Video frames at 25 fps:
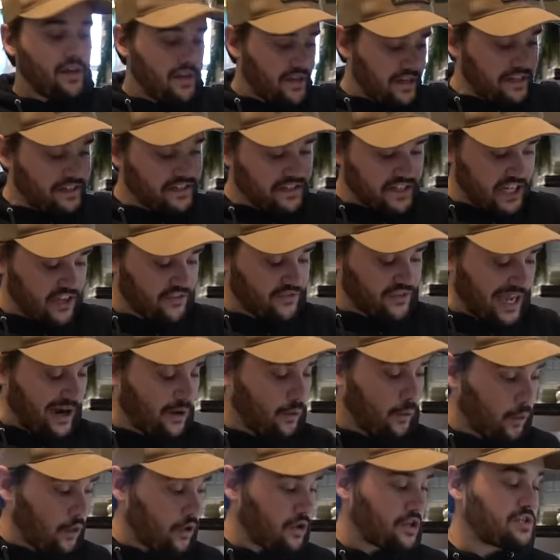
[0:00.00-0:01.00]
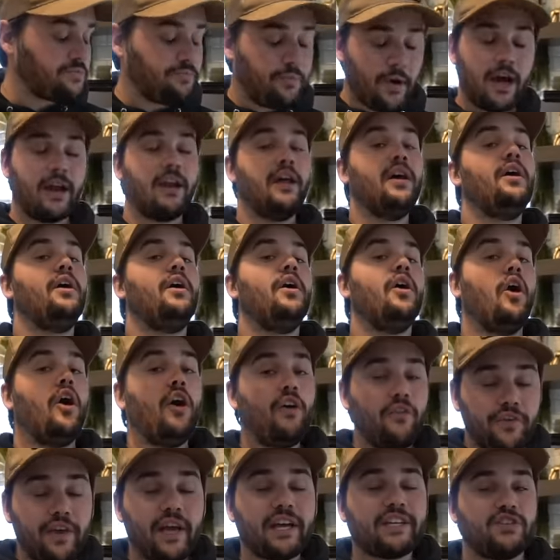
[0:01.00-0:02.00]
and see if that works. But
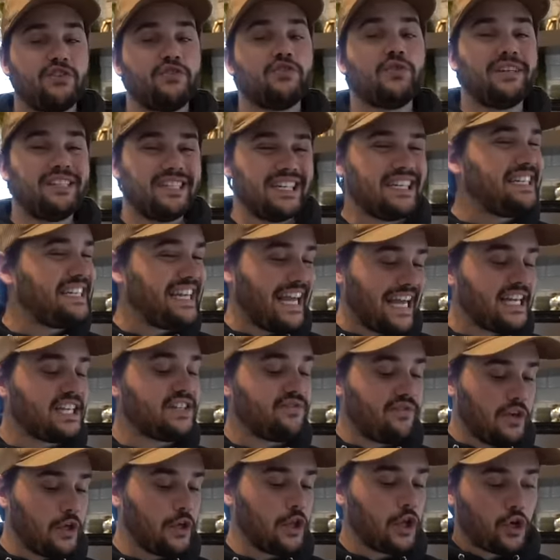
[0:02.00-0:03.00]
hope you guys enjoyed today's video.